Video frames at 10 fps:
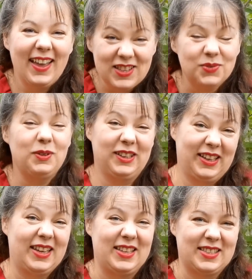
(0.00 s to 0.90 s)
It's
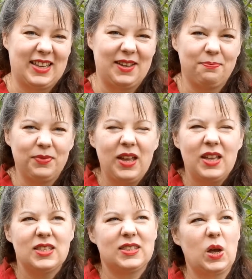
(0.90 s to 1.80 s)
really easy.
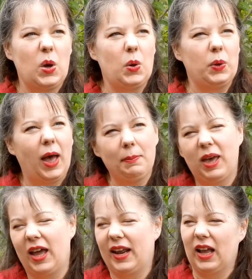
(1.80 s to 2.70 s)
So I'm
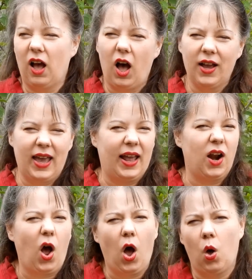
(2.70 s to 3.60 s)
cutting, again,
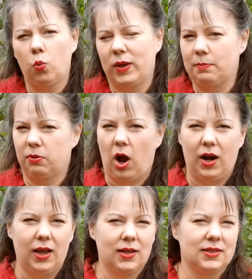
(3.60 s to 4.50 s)
all wheat
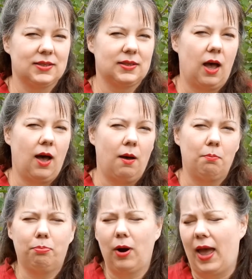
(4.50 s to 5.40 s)
products,
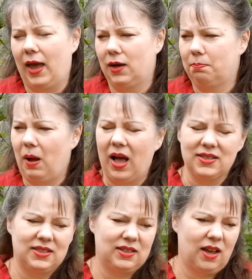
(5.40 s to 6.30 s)
bread,
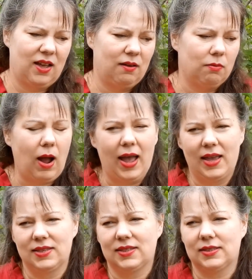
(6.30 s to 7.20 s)
pasta,
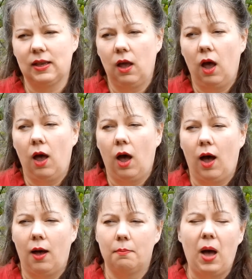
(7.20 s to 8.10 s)
rice,
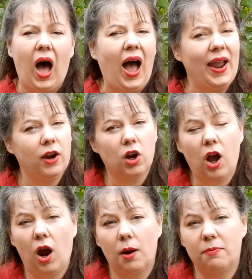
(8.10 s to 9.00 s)
higher
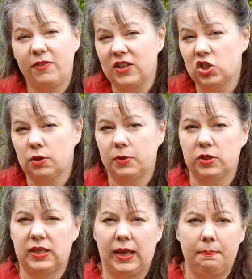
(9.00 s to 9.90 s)
carb
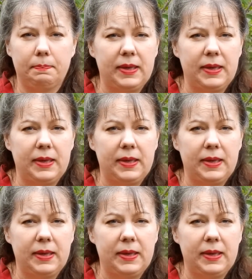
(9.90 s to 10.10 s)
vegetables like